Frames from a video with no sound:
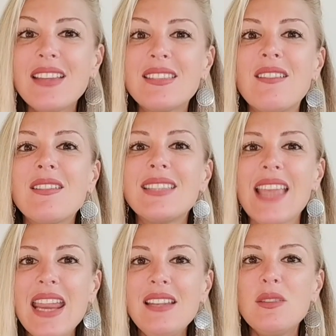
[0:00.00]
that are
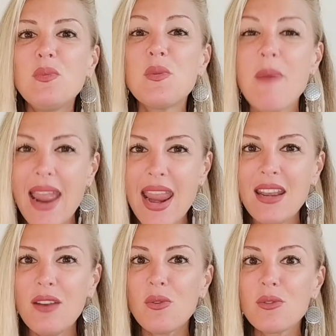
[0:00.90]
tainted with pain
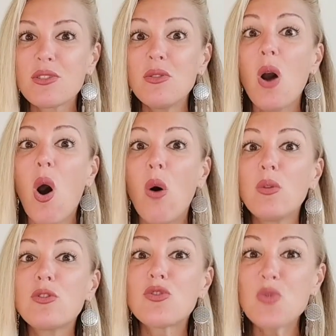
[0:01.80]
and also
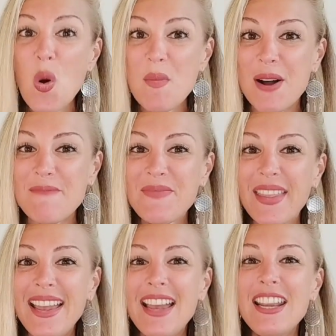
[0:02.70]
old trauma.
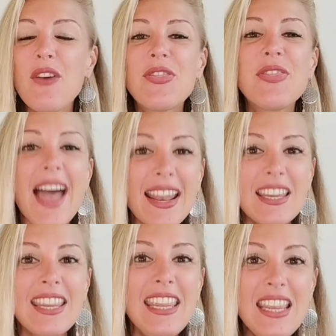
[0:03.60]
Now, that
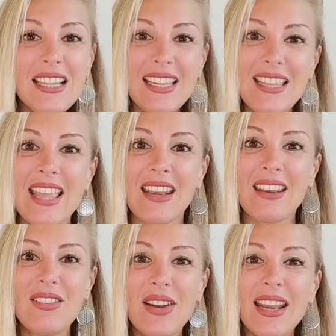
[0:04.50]
healing, then,
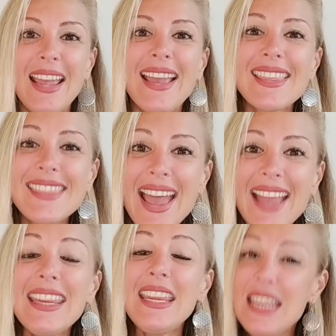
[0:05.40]
right? That
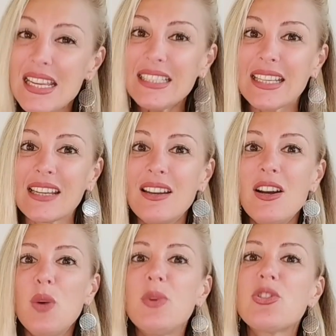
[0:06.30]
healing
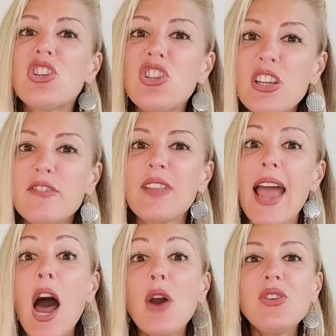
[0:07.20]
will shift
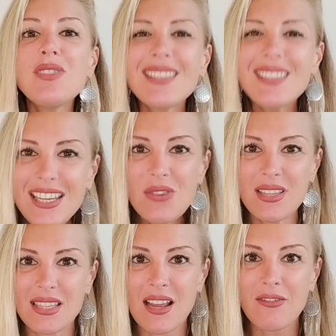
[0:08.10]
how you see
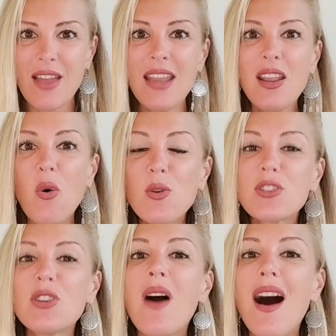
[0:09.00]
yourself and
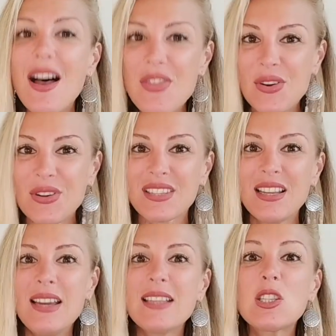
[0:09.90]
also others,
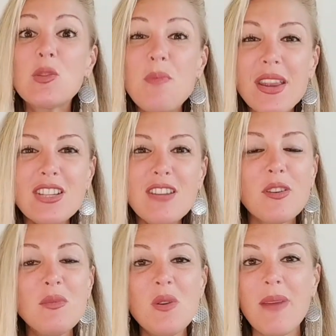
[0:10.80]
especially
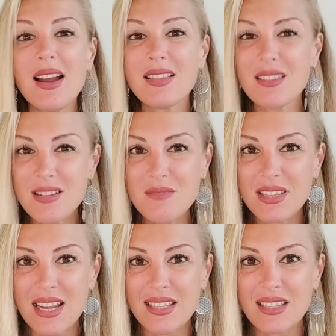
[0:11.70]
from your past
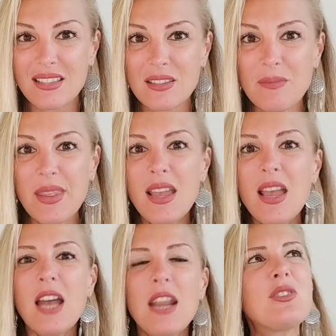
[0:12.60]
circumstances.
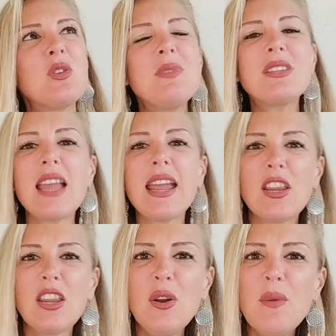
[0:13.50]
Now, it's almost like,
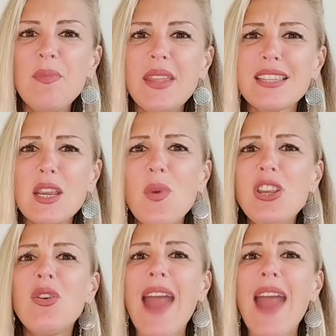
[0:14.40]
you know, it's like when you're